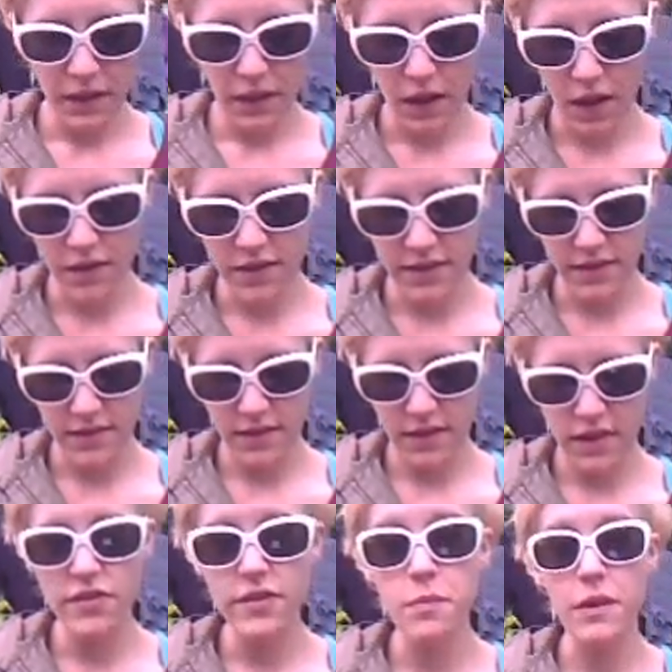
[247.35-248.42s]
Curses. I
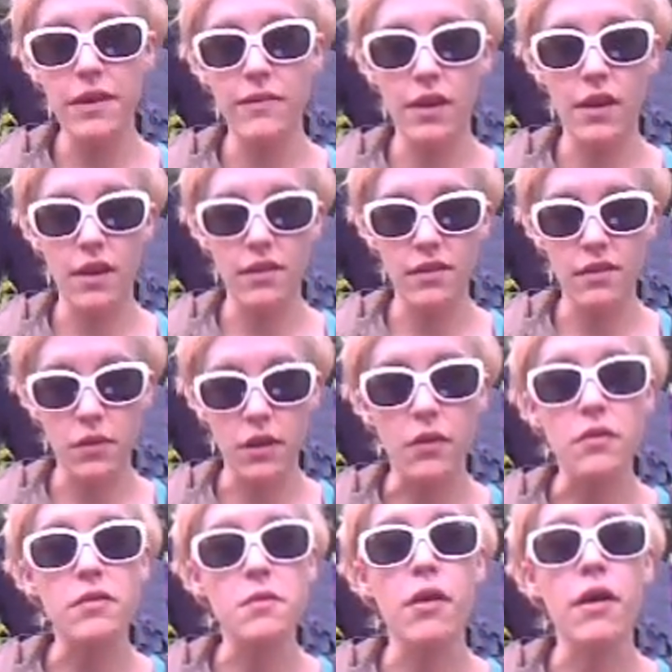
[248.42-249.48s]
used to believe in curses when I
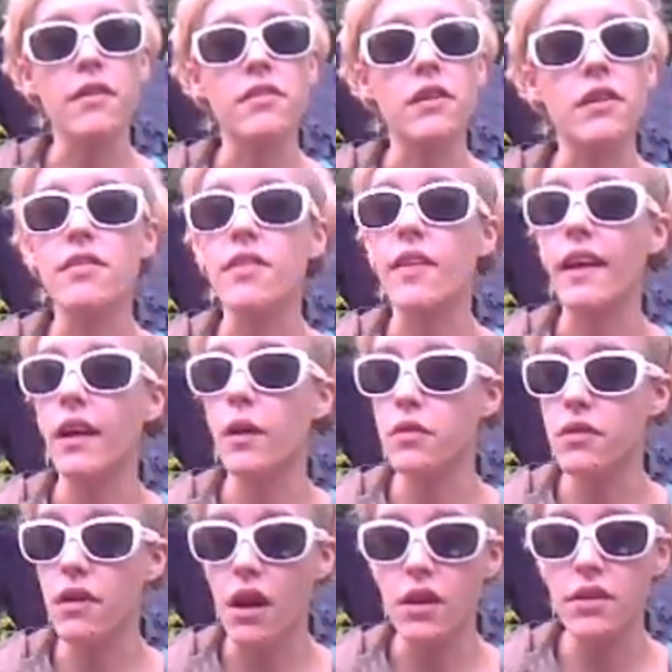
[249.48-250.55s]
was depressed. I used to think I
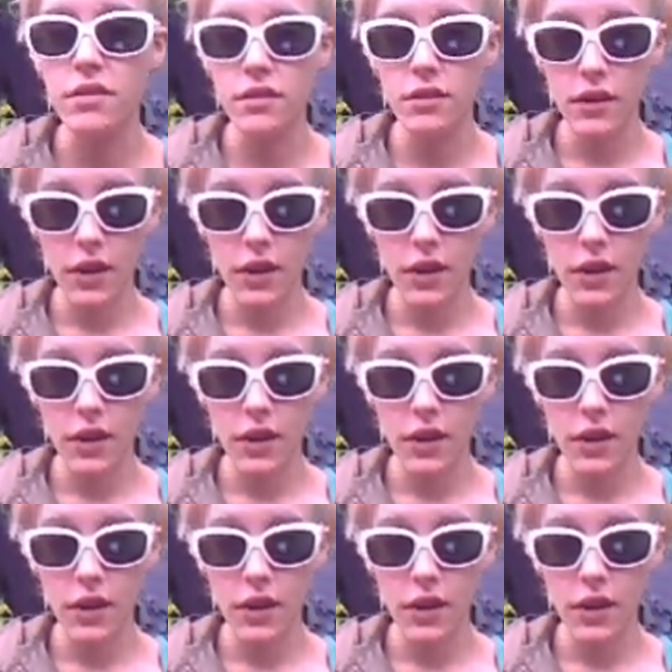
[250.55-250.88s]
was cursed